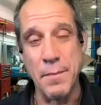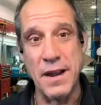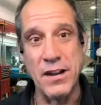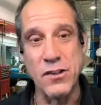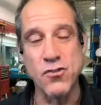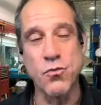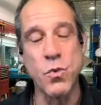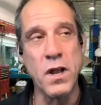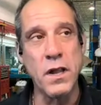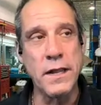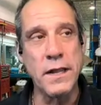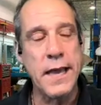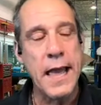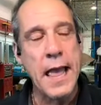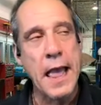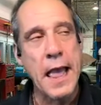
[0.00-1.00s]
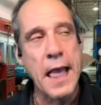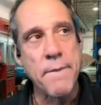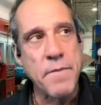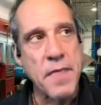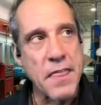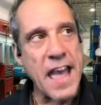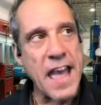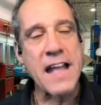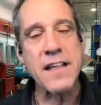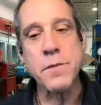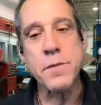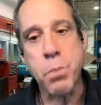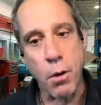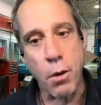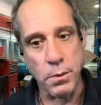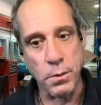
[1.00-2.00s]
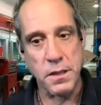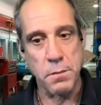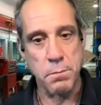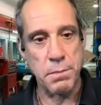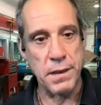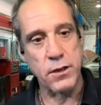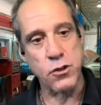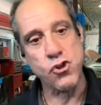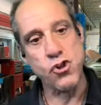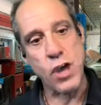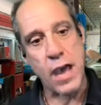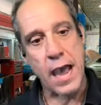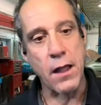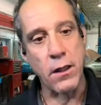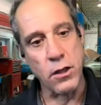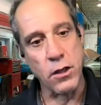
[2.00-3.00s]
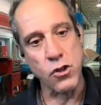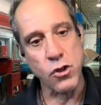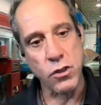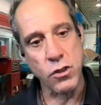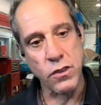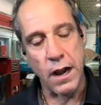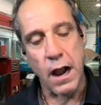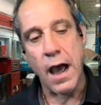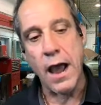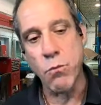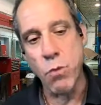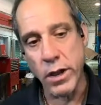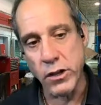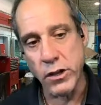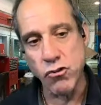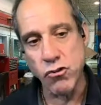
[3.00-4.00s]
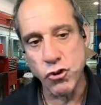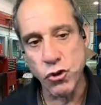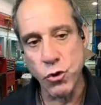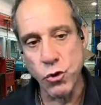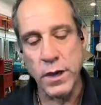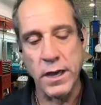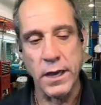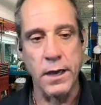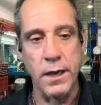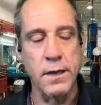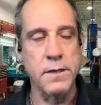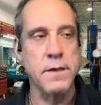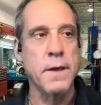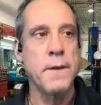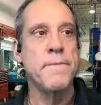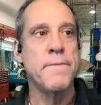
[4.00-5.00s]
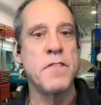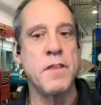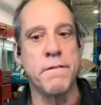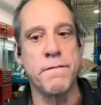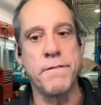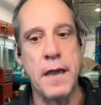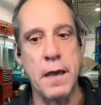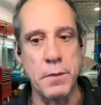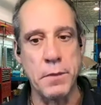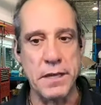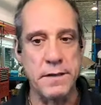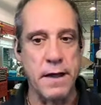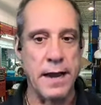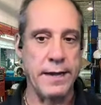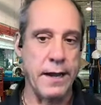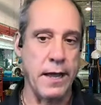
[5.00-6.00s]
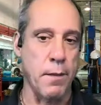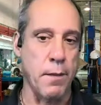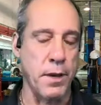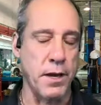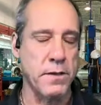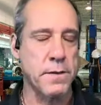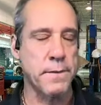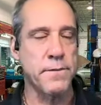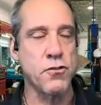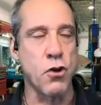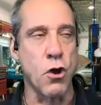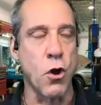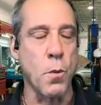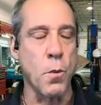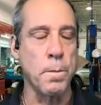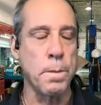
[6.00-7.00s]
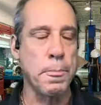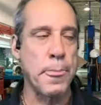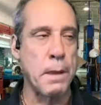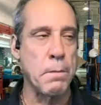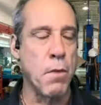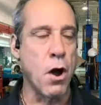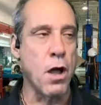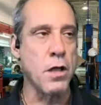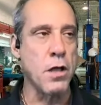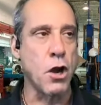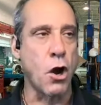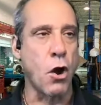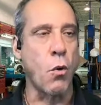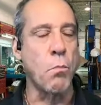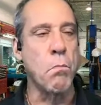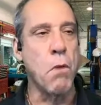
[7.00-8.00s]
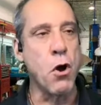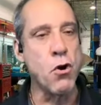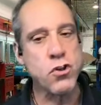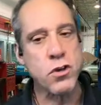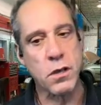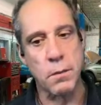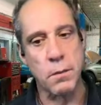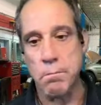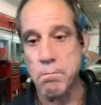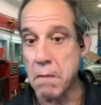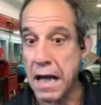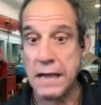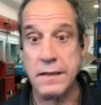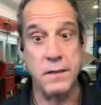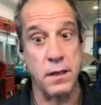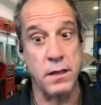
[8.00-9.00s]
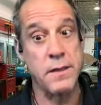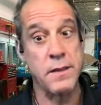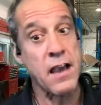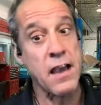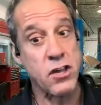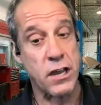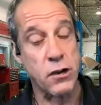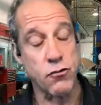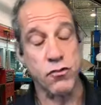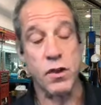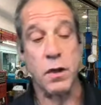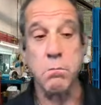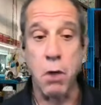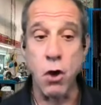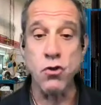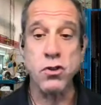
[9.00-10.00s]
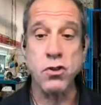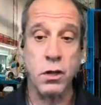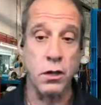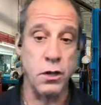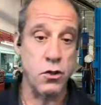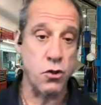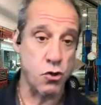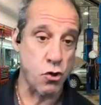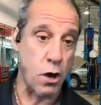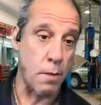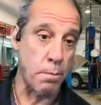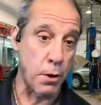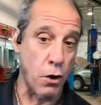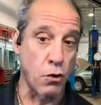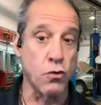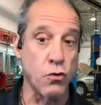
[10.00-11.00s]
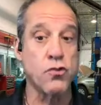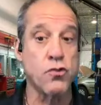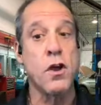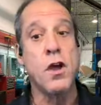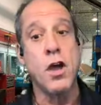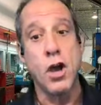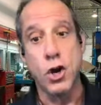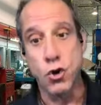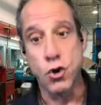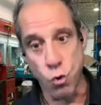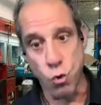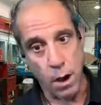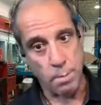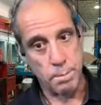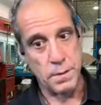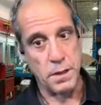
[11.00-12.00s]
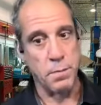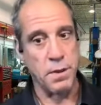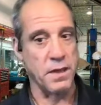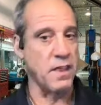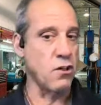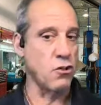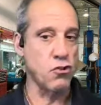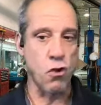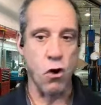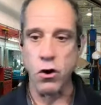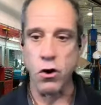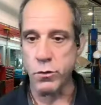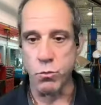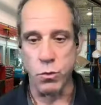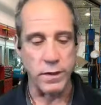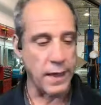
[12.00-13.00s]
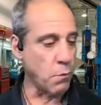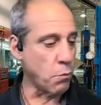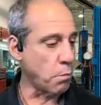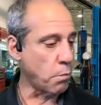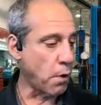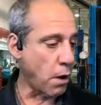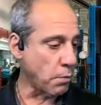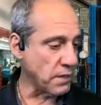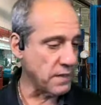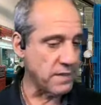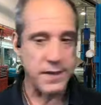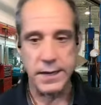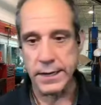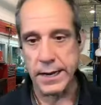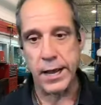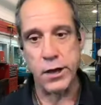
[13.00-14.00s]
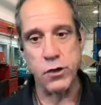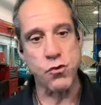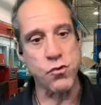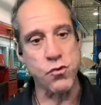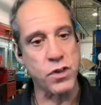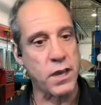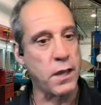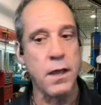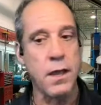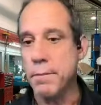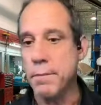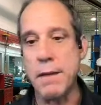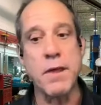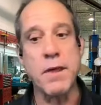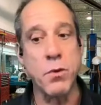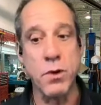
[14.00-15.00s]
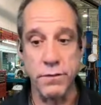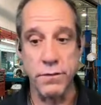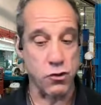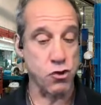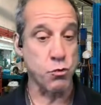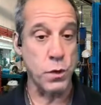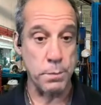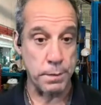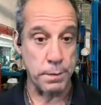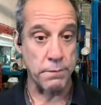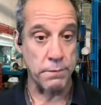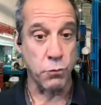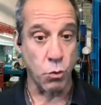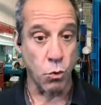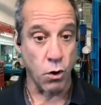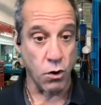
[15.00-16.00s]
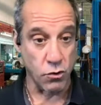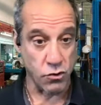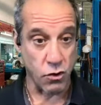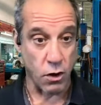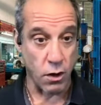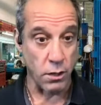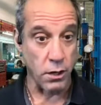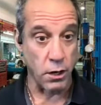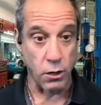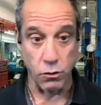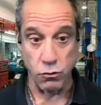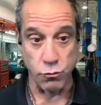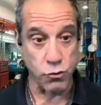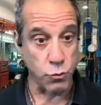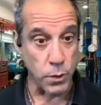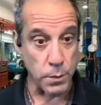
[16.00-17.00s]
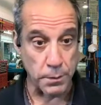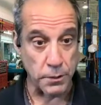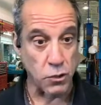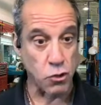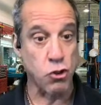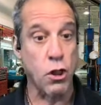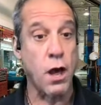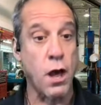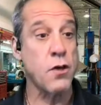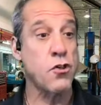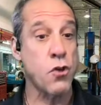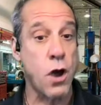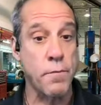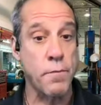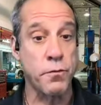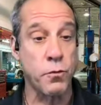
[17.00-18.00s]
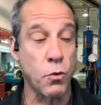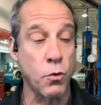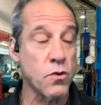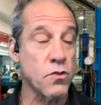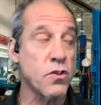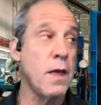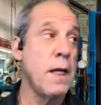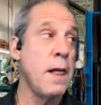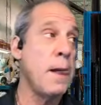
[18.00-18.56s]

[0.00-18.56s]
And it's really, that's probably the biggest challenge that I run into is the family dynamics. So it's actually interesting. Most collision shop owners grew up in the bit. They started when they were probably teenagers. Maybe they were even sweeping floors, sweeping the shop floors.